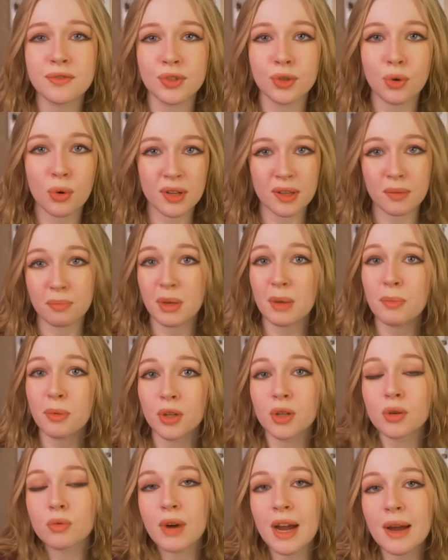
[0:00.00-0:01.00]
nor the people
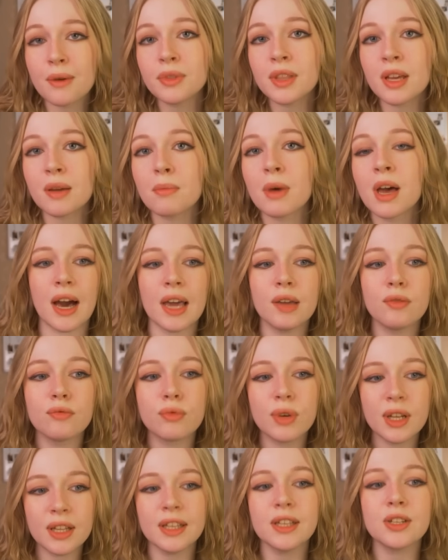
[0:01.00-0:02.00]
around them, I
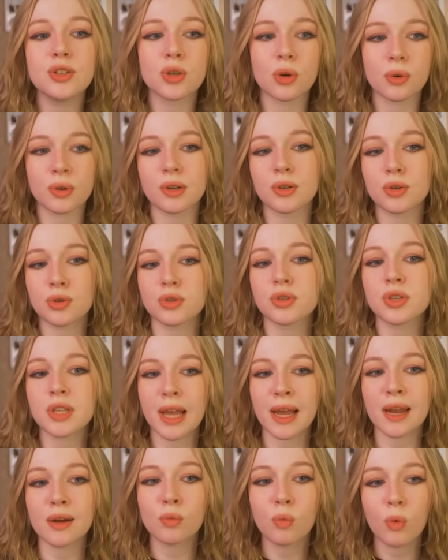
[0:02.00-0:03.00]
really don't
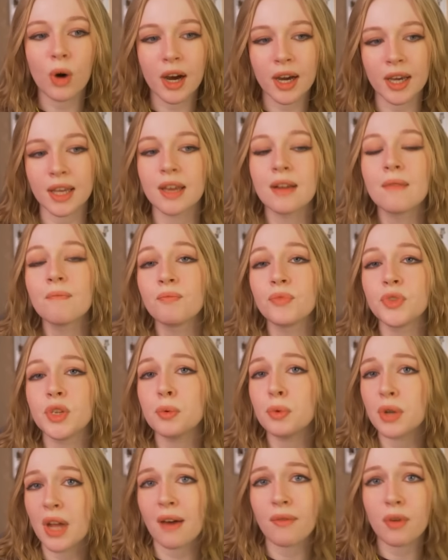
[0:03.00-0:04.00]
understand why you
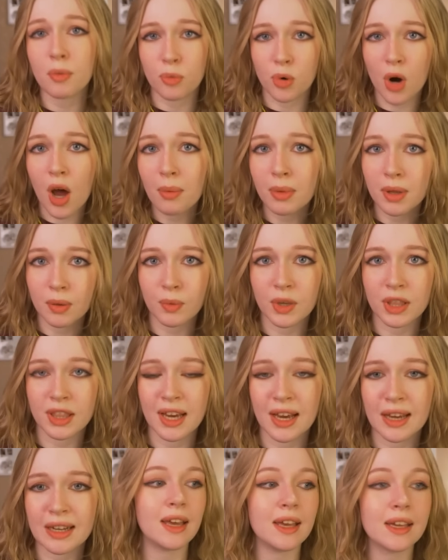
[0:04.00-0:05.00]
would have a problem with
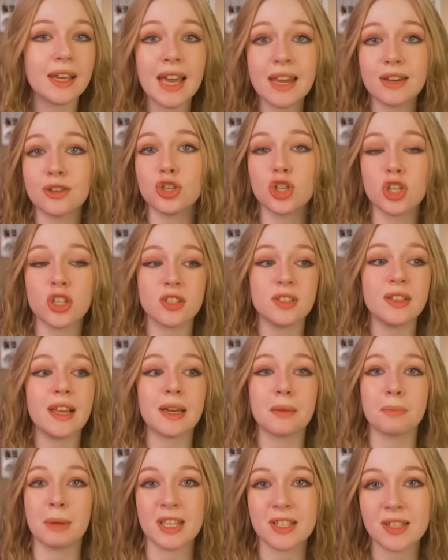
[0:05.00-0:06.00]
that. Again, just
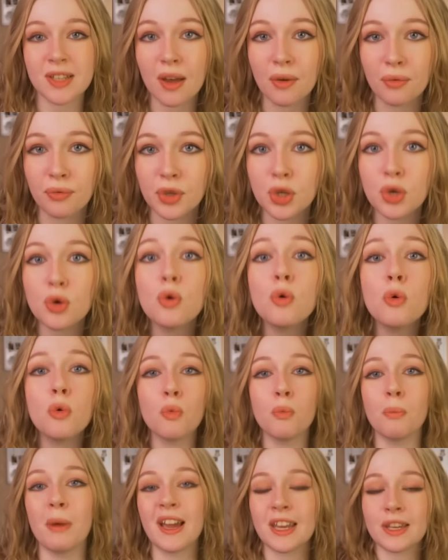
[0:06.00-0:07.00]
like myself, you
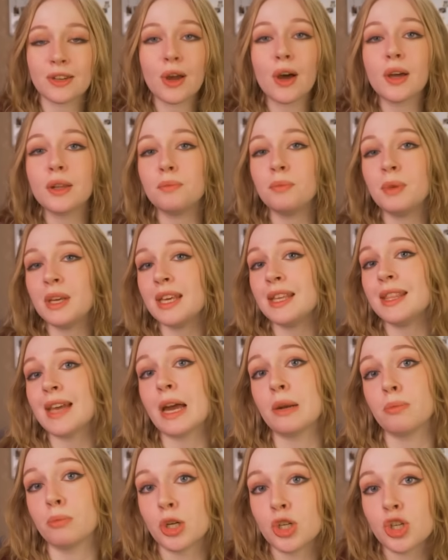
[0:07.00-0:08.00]
might not be
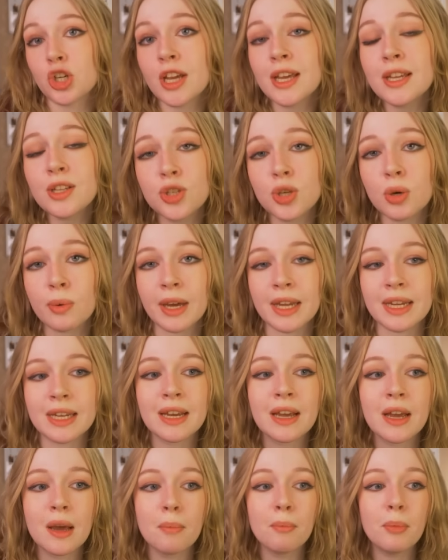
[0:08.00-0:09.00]
that much into it,
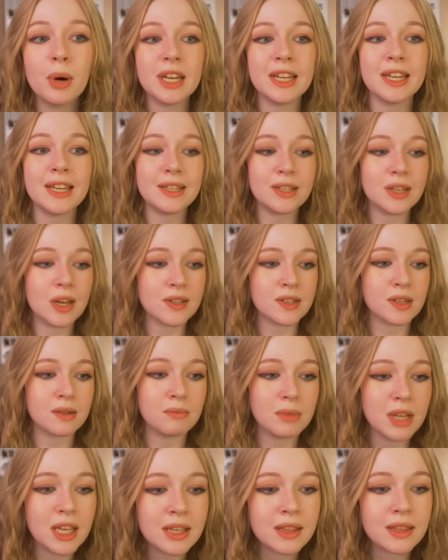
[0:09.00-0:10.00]
but it doesn't
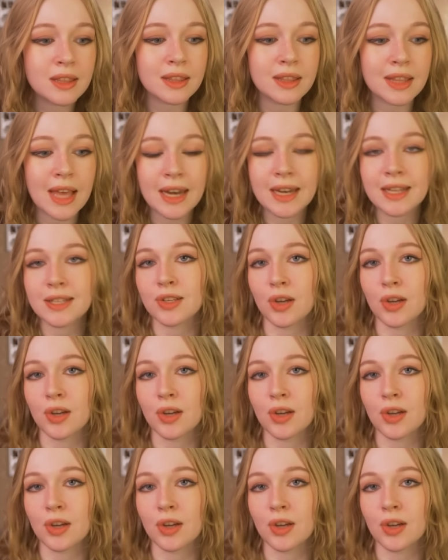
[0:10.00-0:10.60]
mean that it's